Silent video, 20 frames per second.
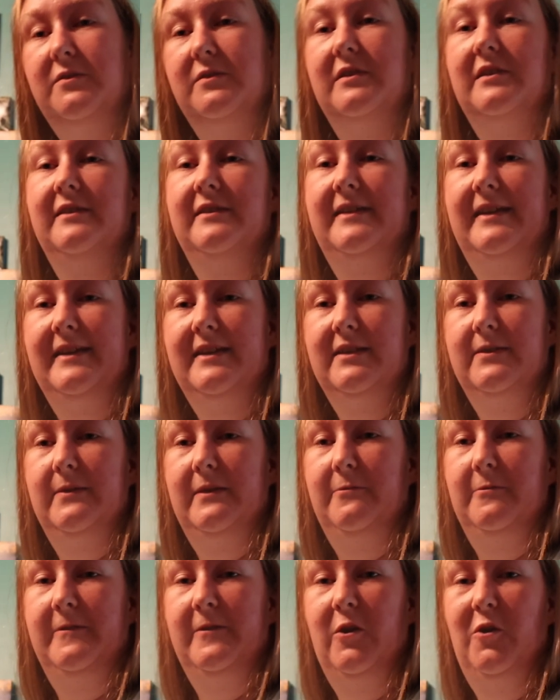you all next
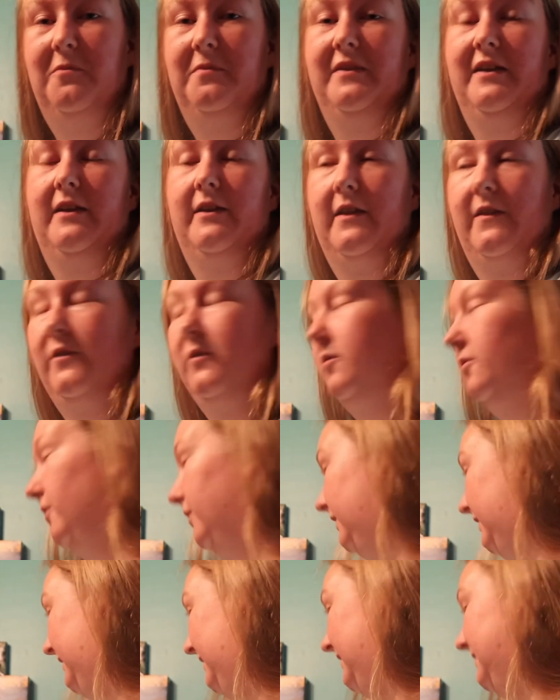week with hopefully another
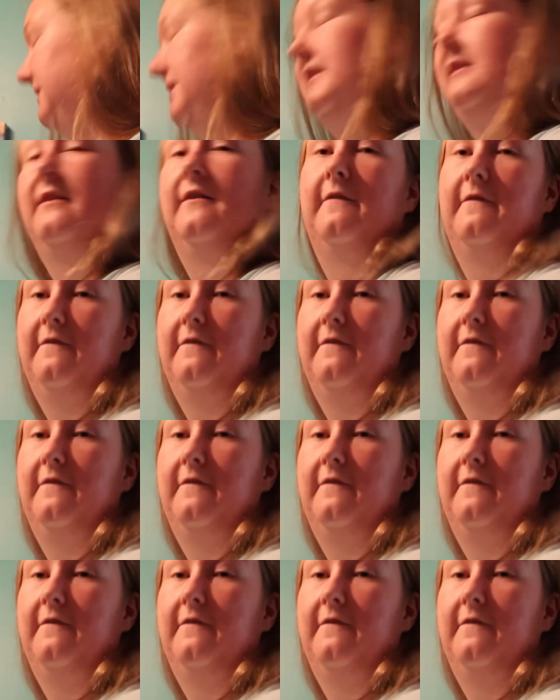organizing